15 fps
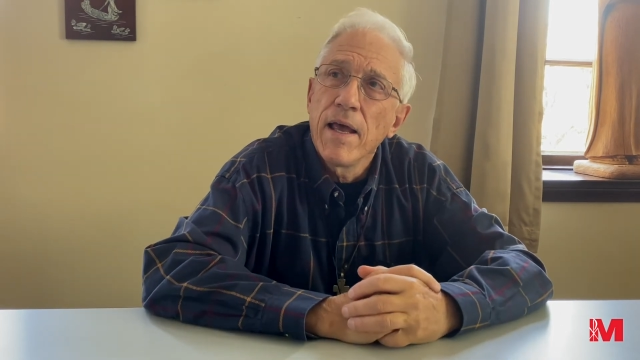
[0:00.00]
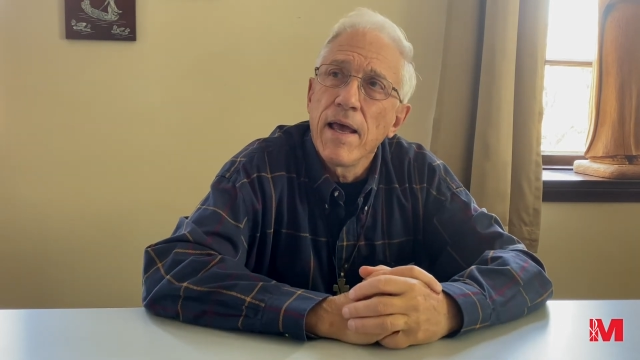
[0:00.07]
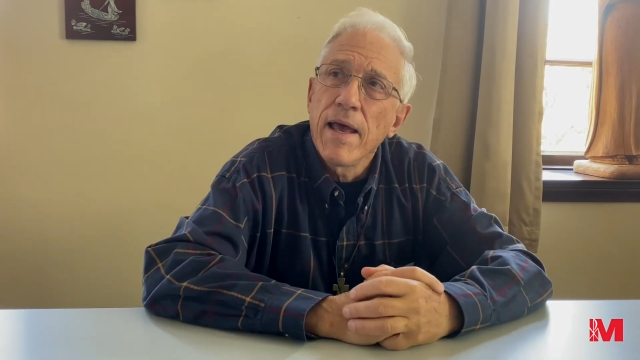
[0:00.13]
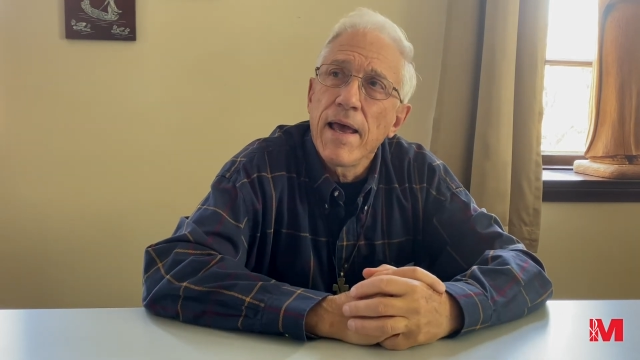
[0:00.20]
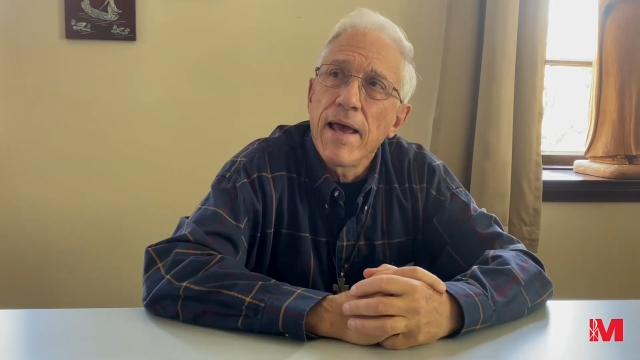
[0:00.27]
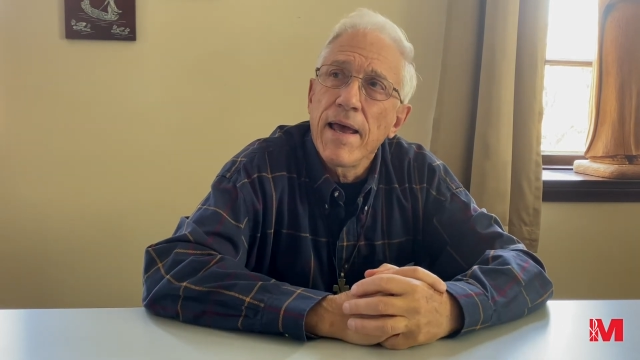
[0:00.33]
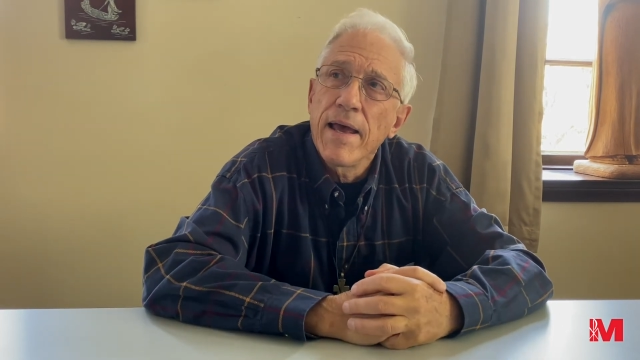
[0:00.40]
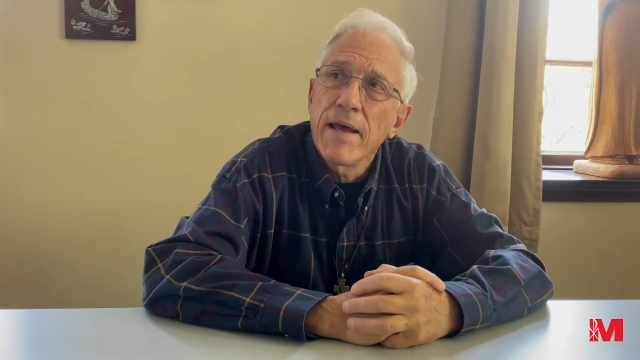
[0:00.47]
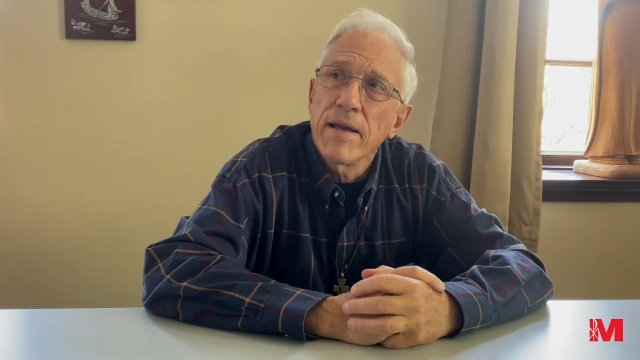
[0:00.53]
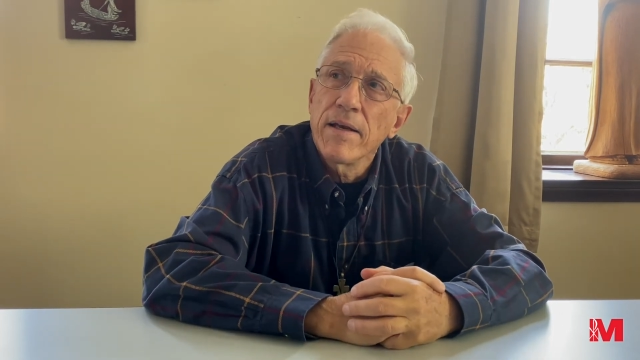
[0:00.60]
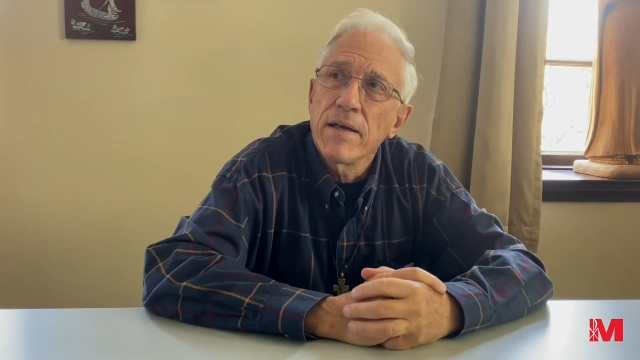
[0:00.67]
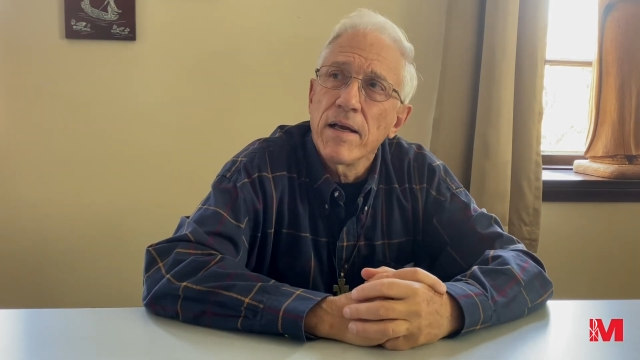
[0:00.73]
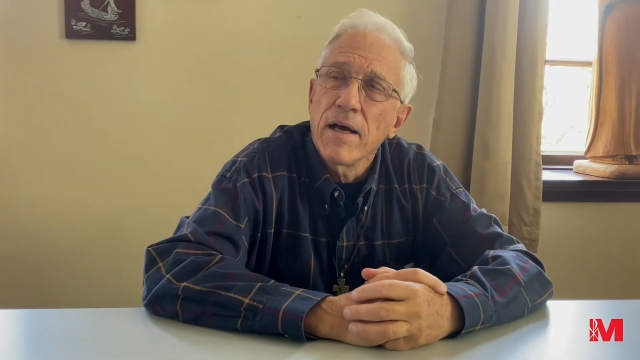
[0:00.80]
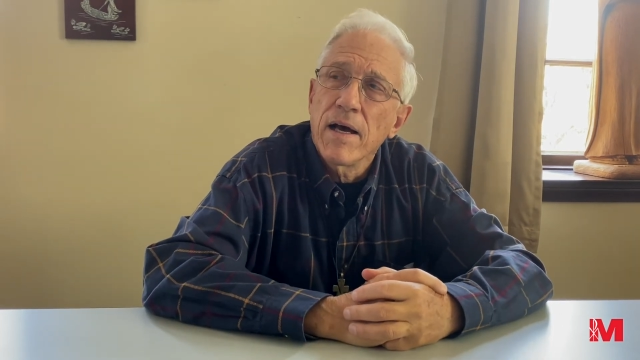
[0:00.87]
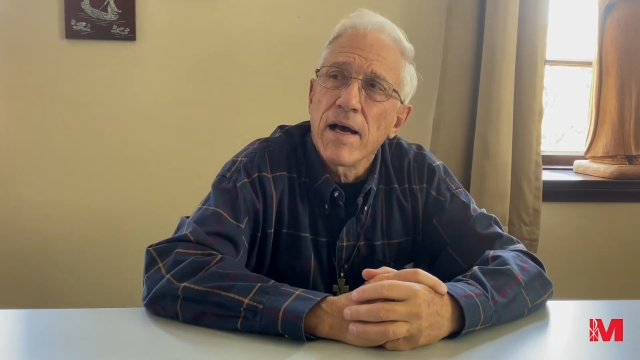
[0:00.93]

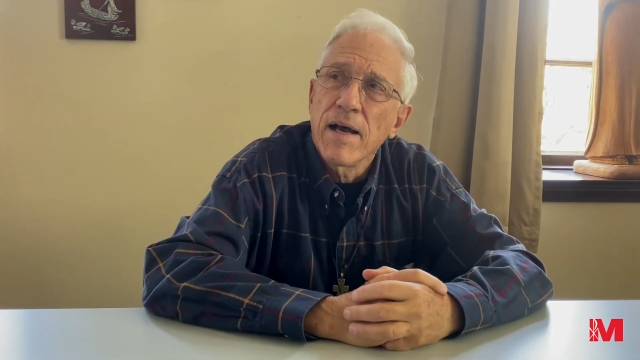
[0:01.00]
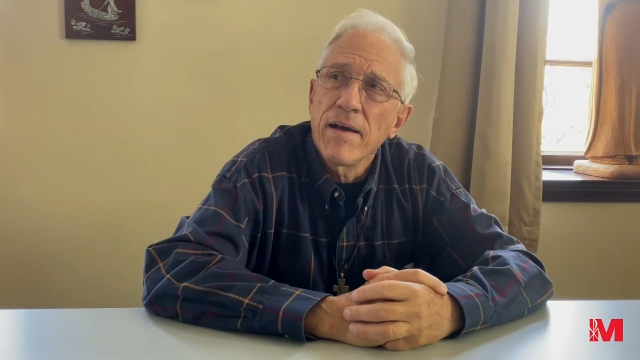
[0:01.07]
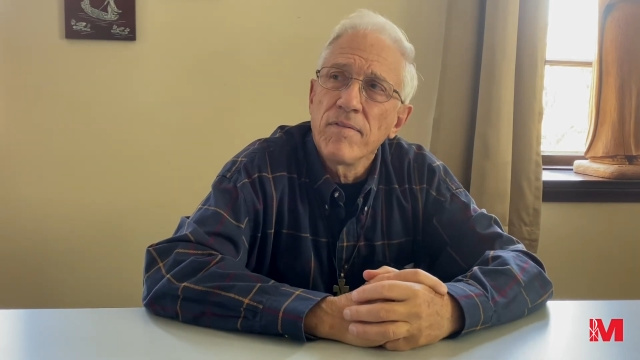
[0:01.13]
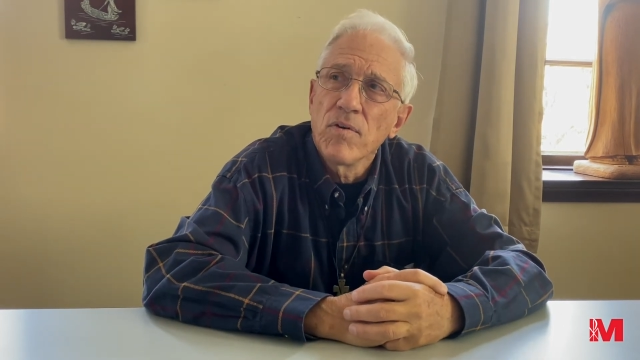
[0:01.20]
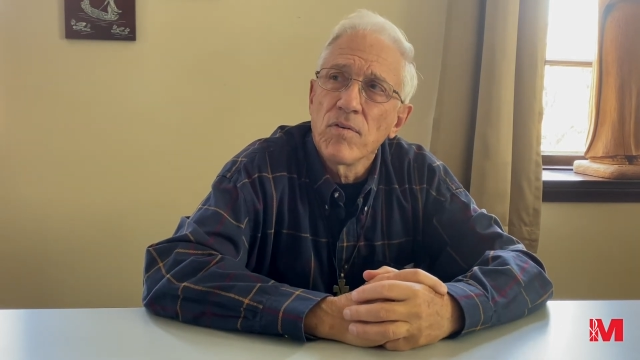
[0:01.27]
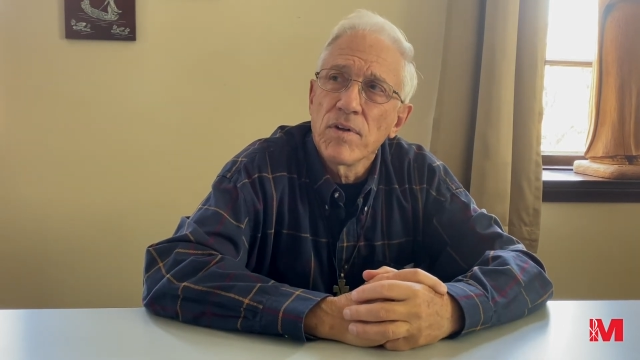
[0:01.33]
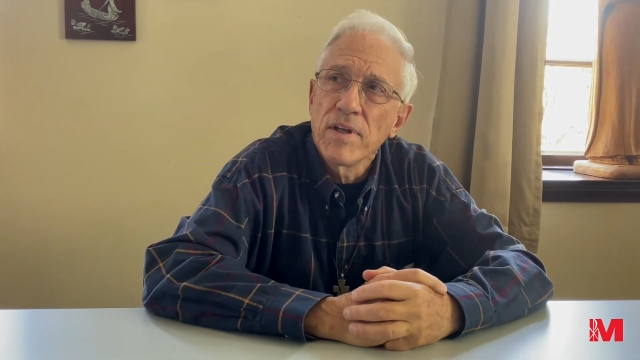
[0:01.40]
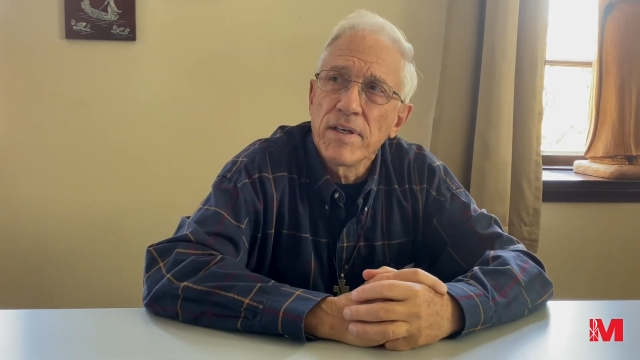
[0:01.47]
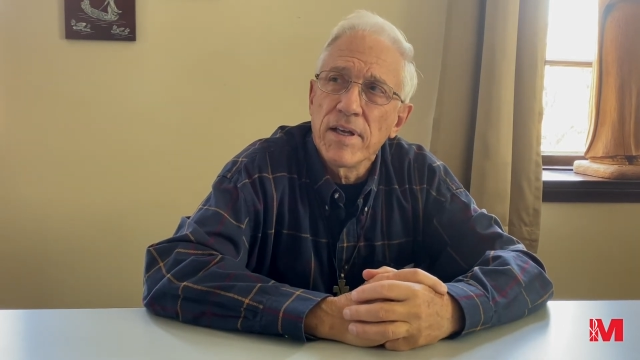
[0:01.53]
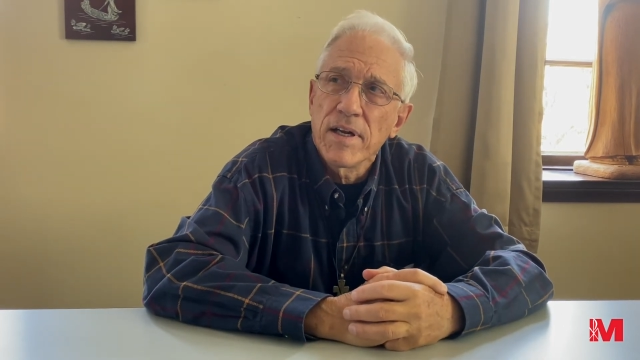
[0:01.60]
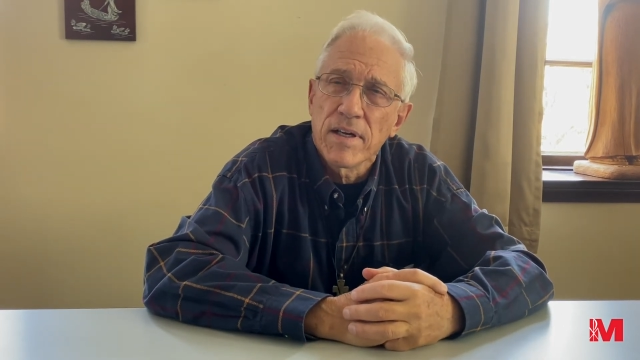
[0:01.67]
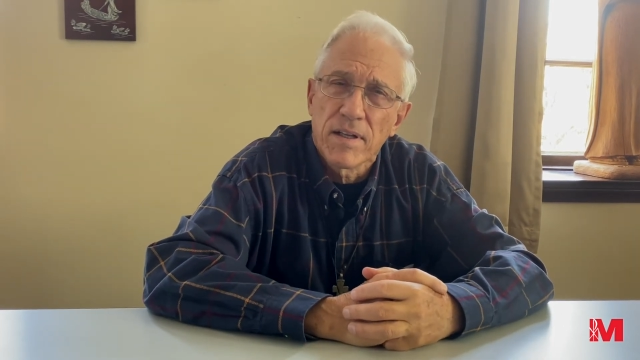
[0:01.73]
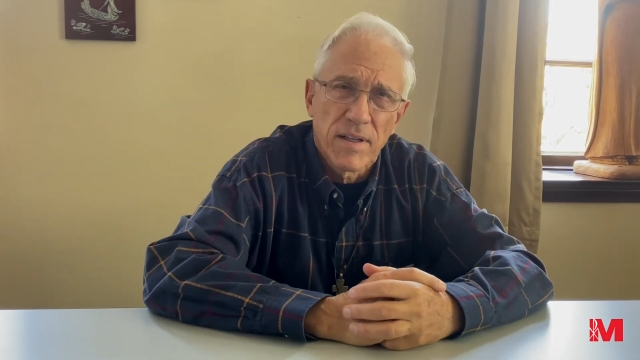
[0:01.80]
And I've only done a